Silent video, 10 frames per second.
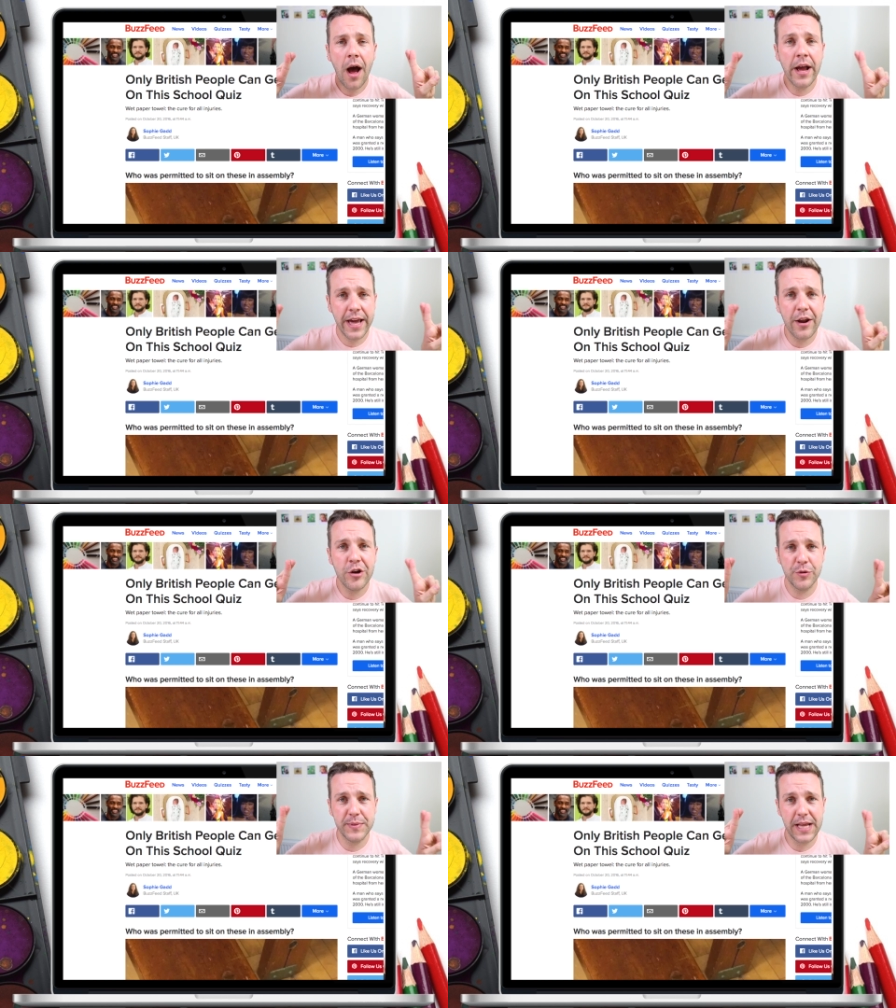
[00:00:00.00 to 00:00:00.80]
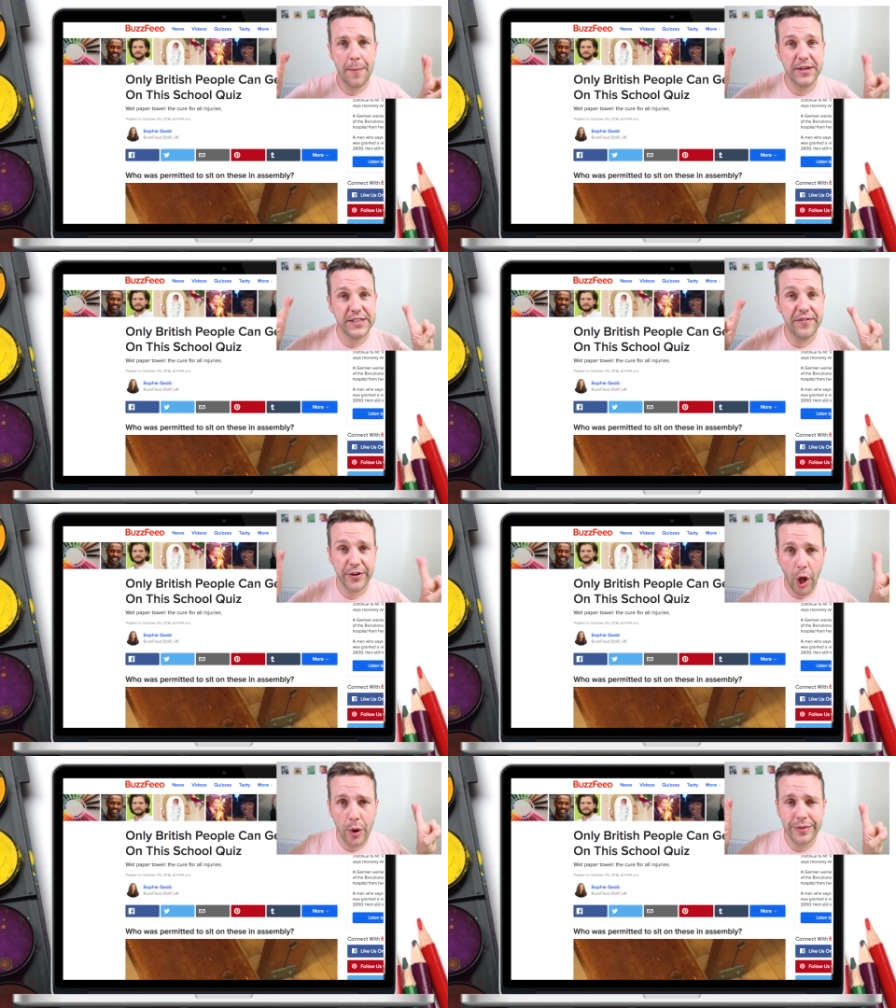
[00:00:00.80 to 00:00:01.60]
I get 100% because if I
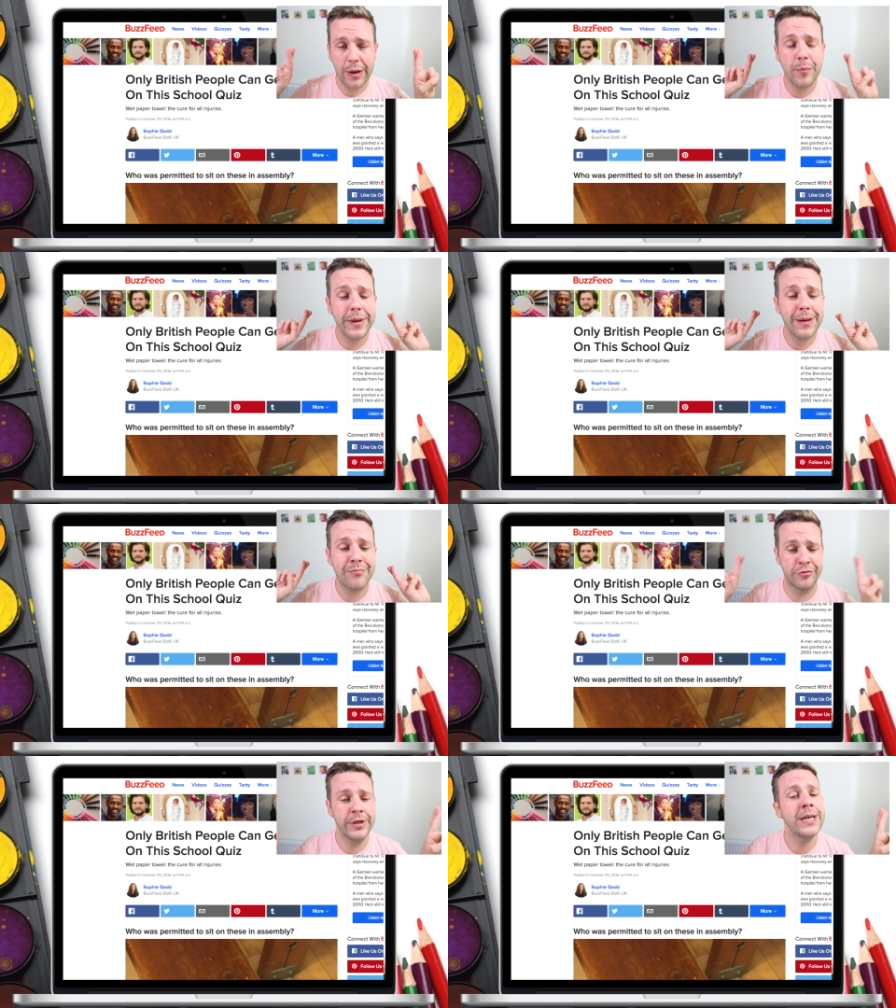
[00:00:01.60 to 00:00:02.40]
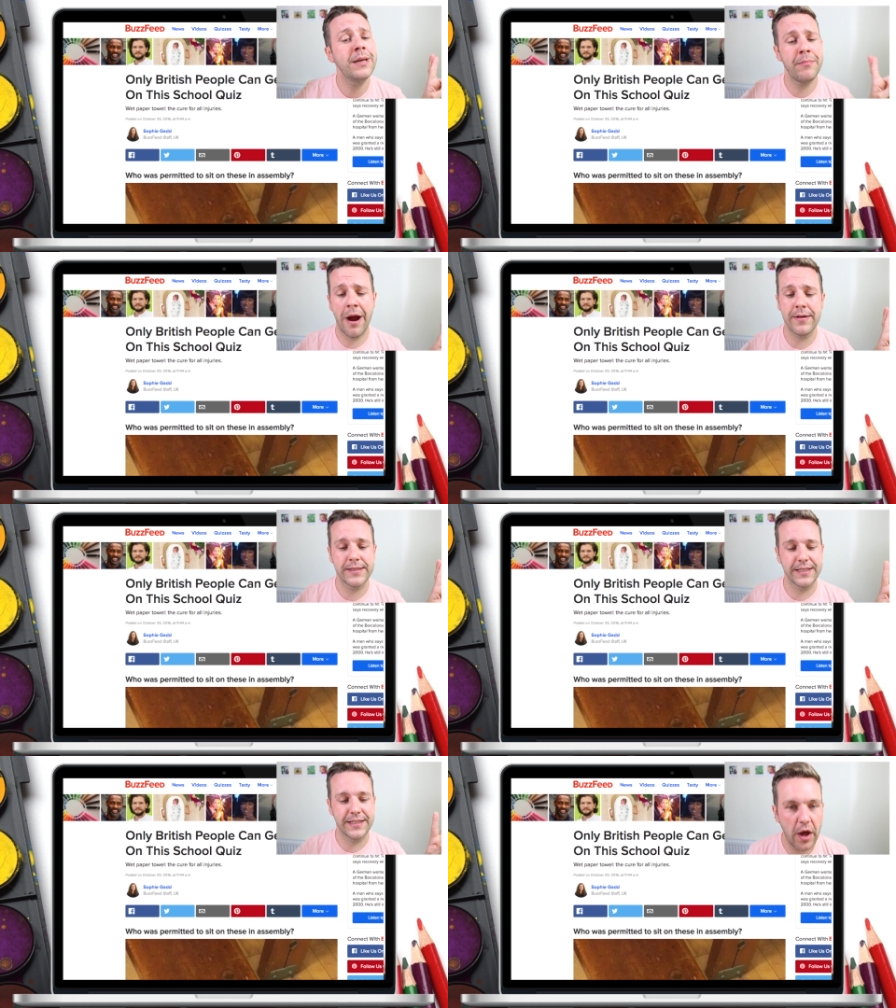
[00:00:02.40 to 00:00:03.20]
don't, that'll be pretty
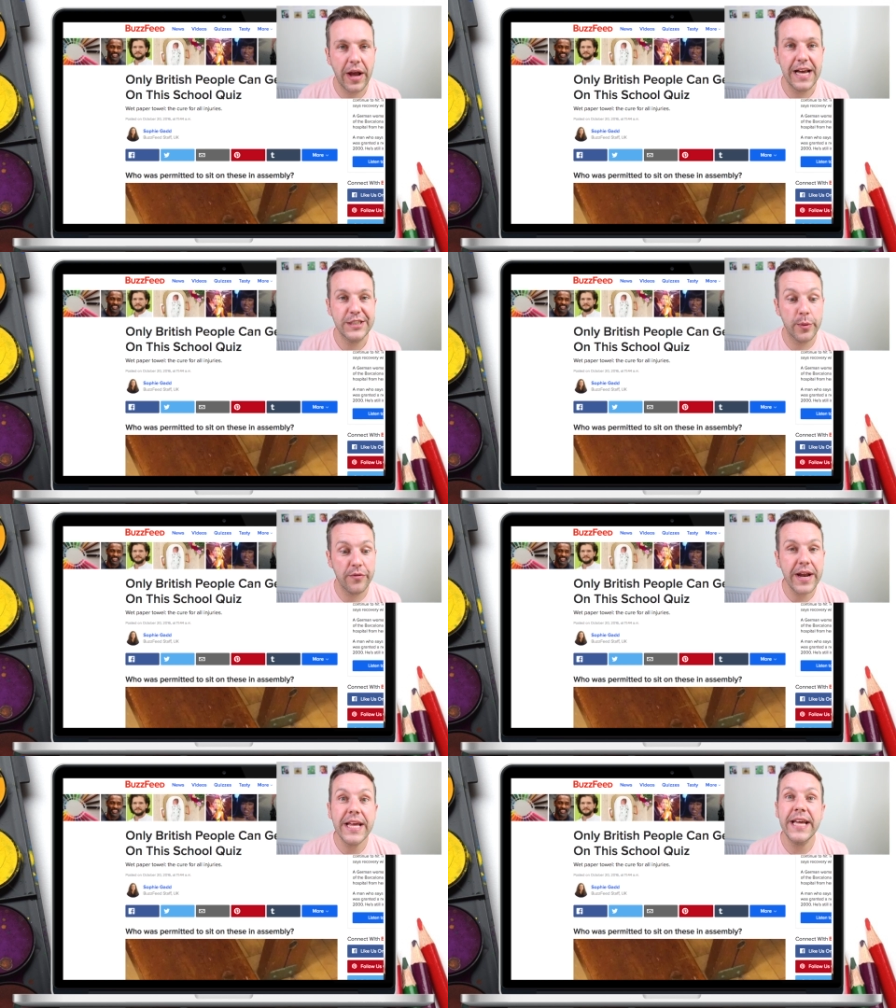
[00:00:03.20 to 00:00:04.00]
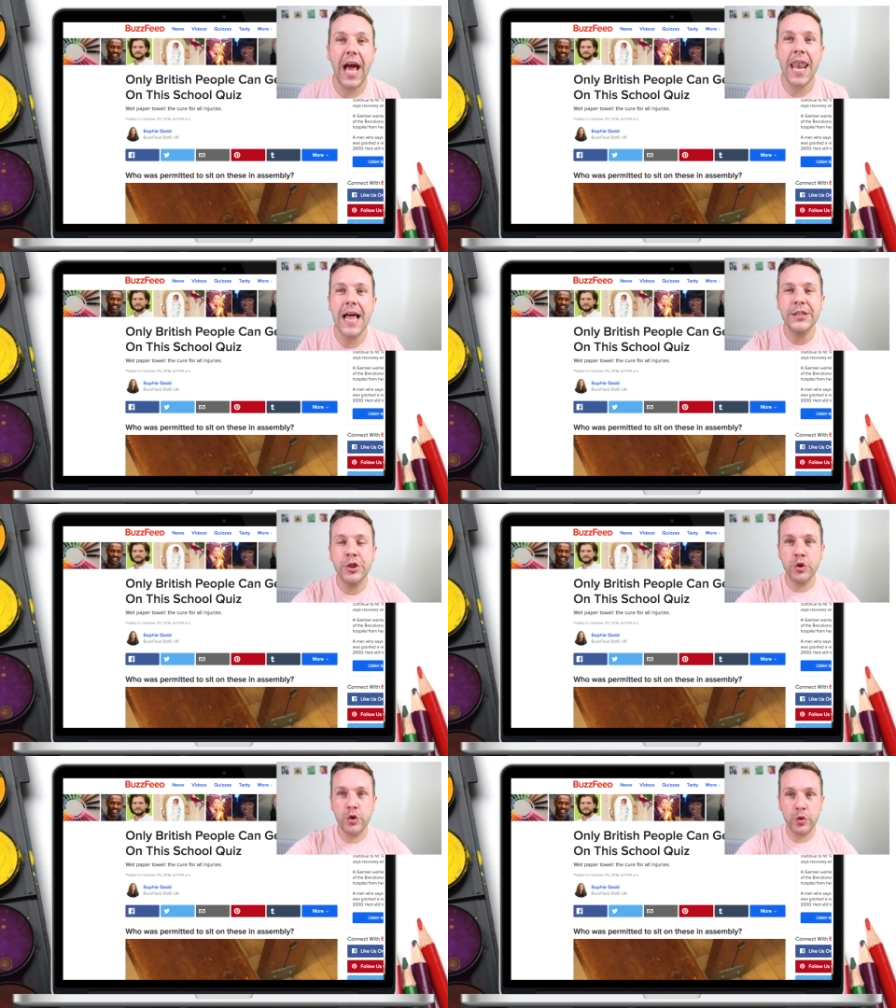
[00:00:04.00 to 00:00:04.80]
embarrassing. Okay, so we're ready. Let's
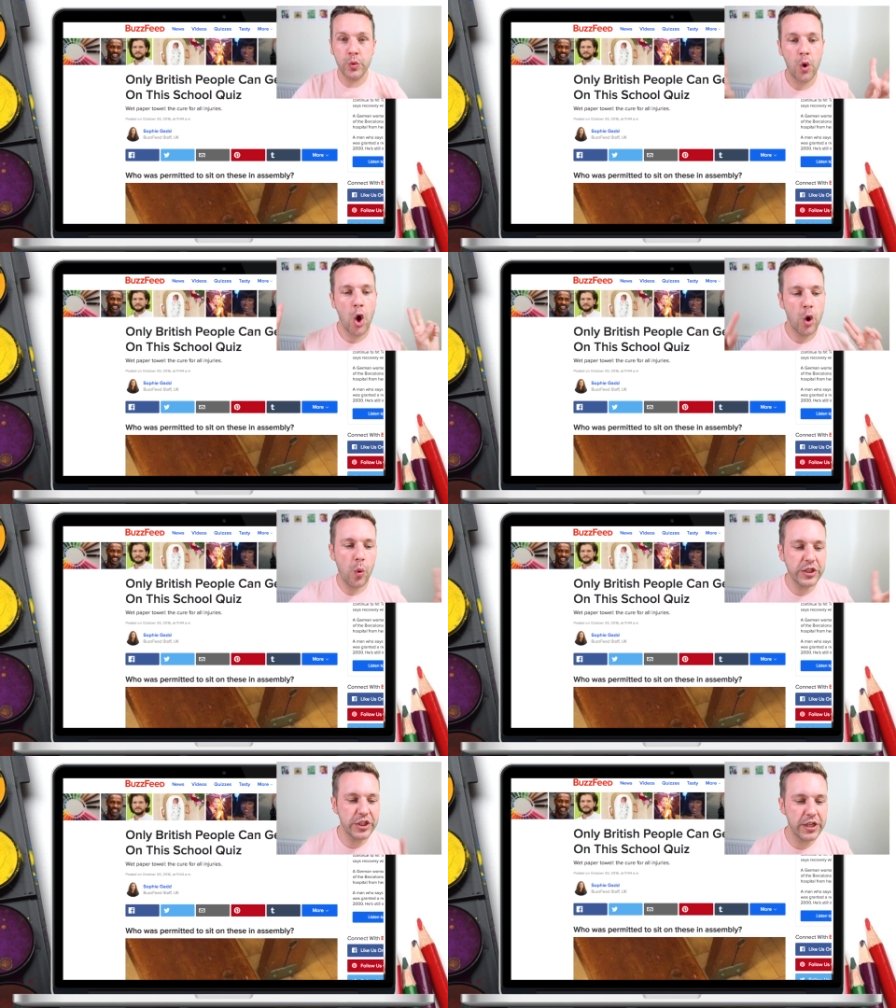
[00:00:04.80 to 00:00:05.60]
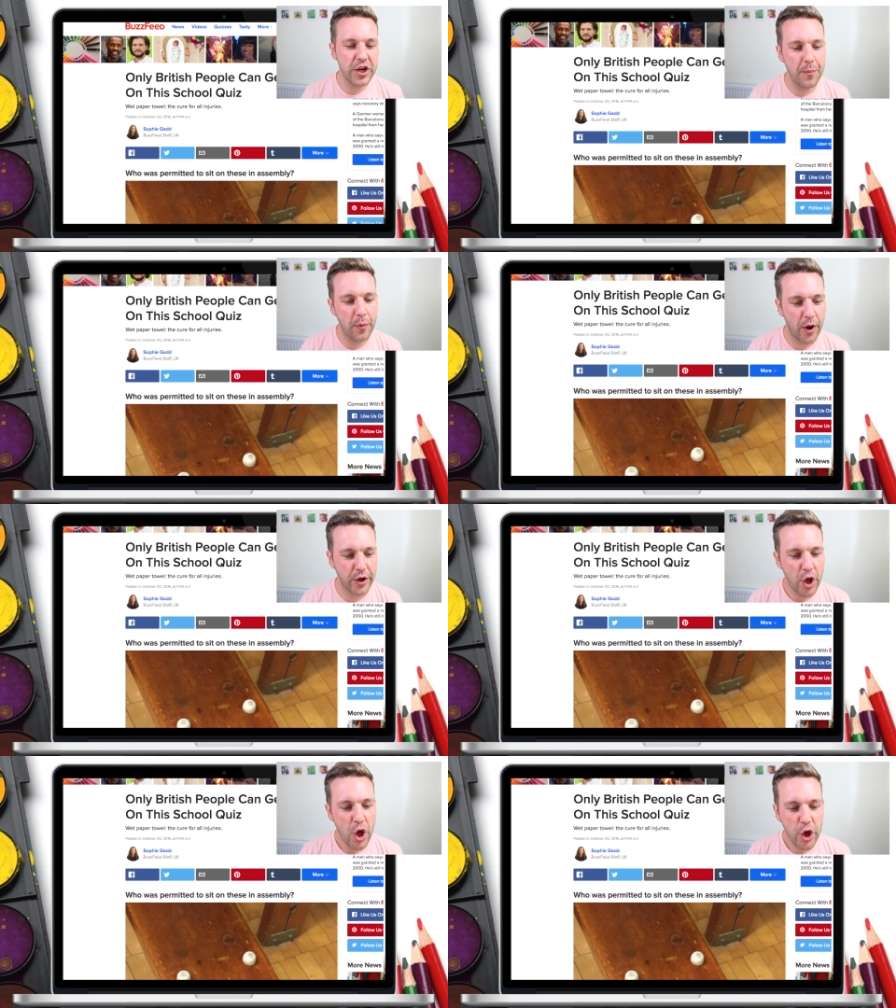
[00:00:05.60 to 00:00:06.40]
do question number
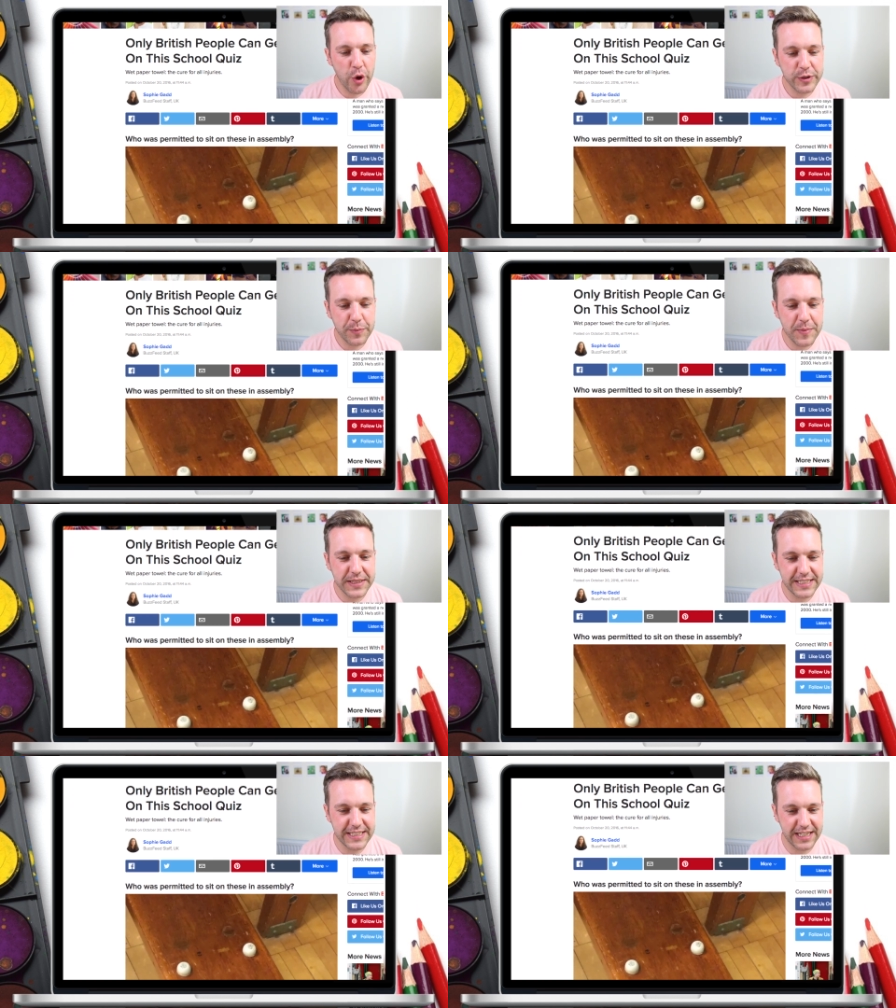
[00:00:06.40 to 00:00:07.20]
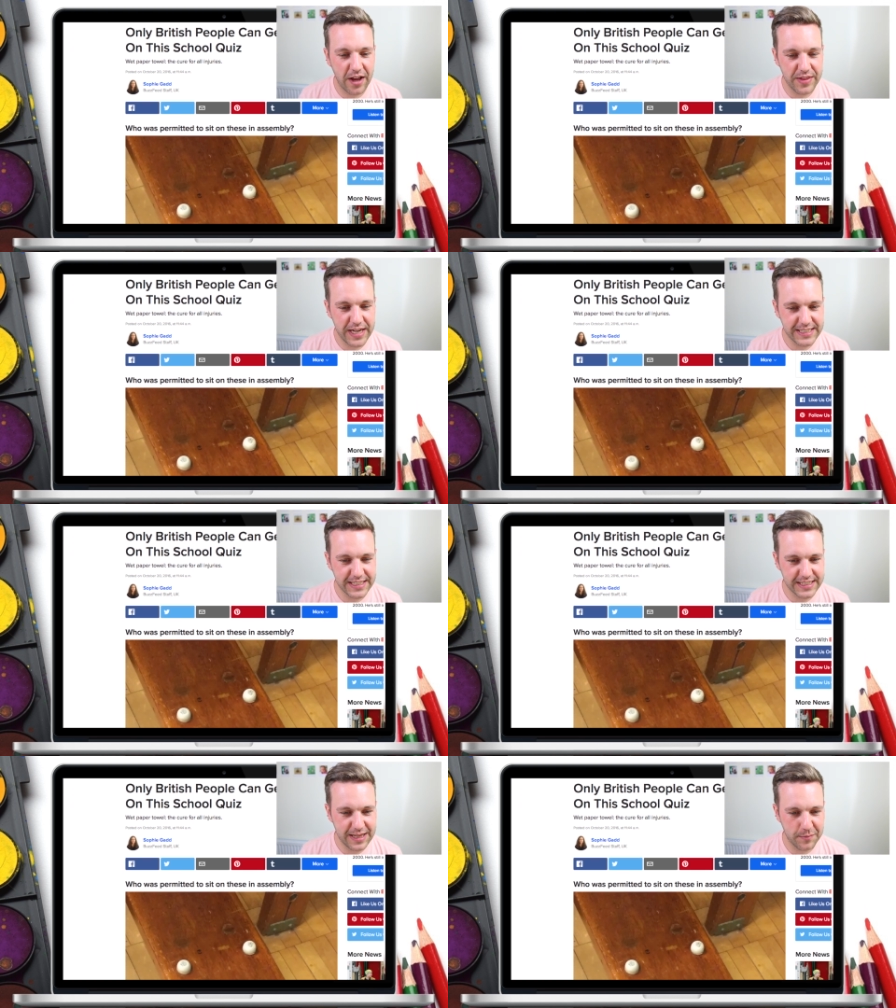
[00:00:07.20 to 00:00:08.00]
one. Who was permitted to sit on these
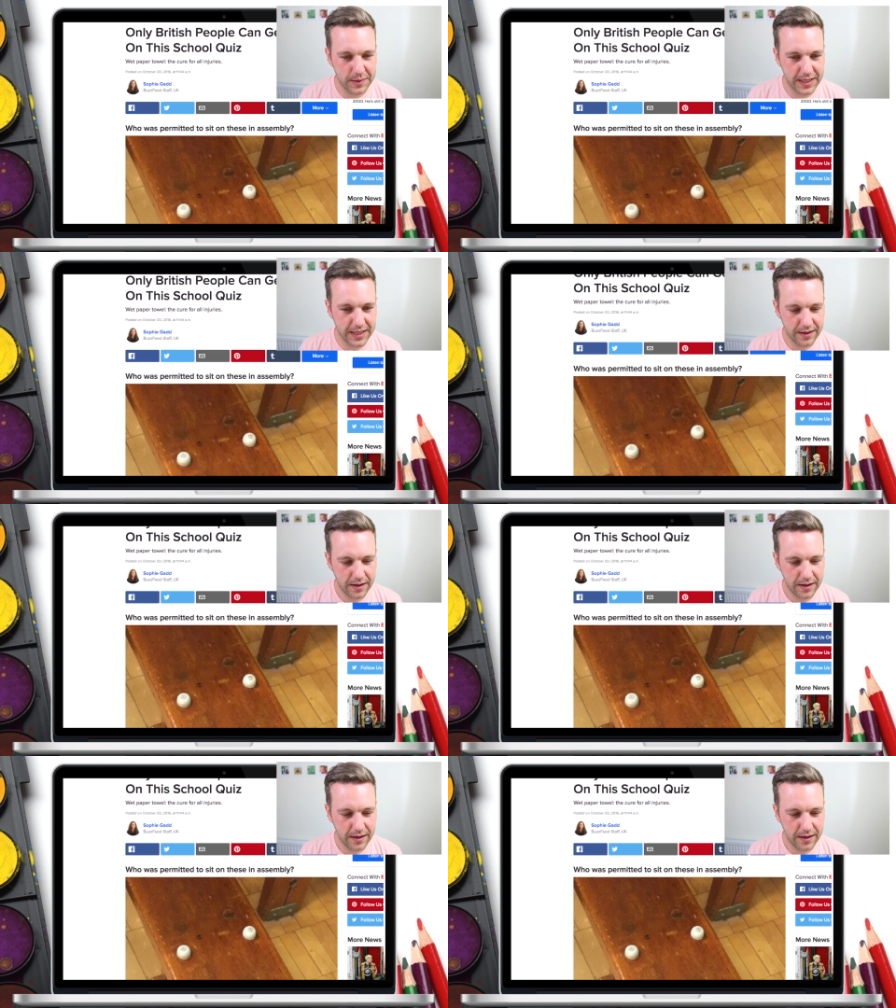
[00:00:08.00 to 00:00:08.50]
in assembly?